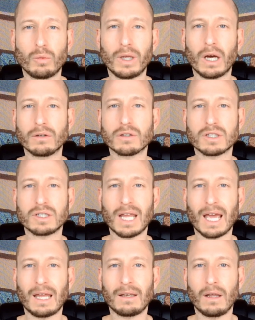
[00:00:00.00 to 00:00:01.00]

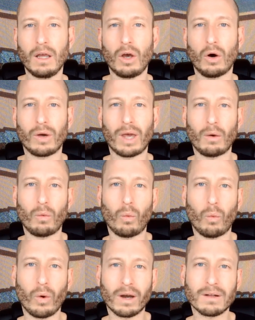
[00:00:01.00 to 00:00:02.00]
understand, okay,
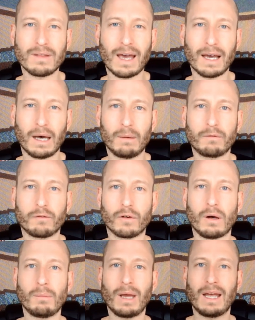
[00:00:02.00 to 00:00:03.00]
where did that come
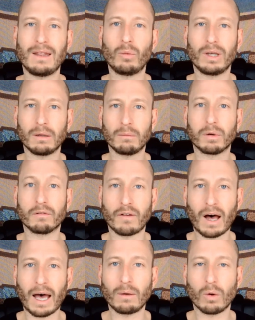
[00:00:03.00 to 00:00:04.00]
from? And then we can
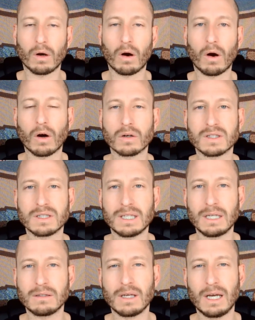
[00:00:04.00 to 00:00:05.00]
provide what our hearts
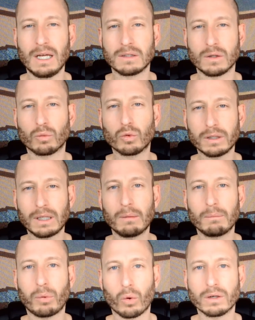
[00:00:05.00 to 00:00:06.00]
needs. It's a really
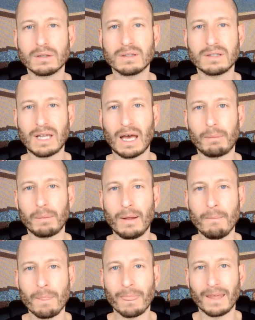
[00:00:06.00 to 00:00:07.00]
important step
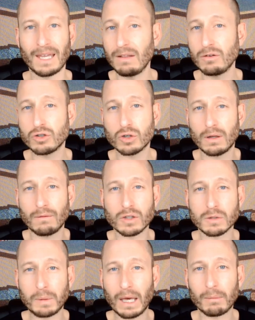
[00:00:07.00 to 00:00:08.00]
in the journey of
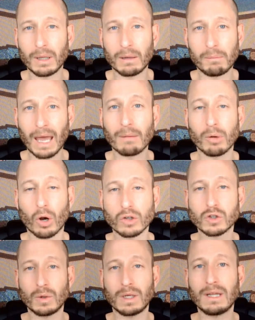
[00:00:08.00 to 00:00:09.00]
just becoming a man, but
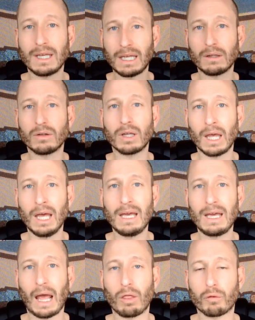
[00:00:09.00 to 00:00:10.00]
also in the healing
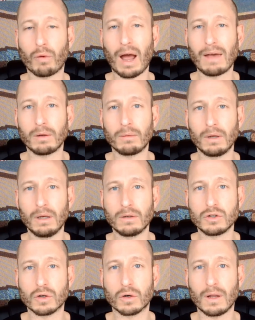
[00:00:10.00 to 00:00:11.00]
and thriving
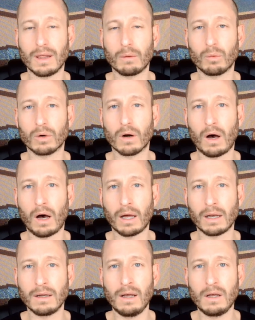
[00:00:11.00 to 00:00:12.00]
journey that we're
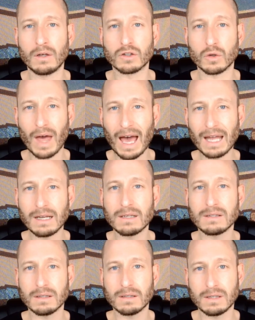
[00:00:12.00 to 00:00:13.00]
on. So that
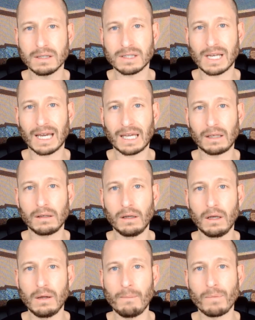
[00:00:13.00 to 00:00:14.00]
is the second
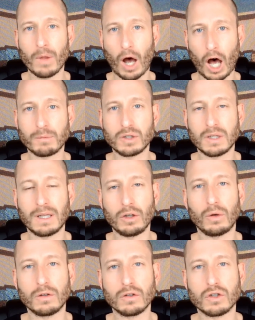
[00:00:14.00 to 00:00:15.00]
option that you
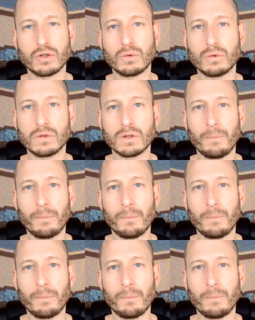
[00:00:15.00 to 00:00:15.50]
can choose.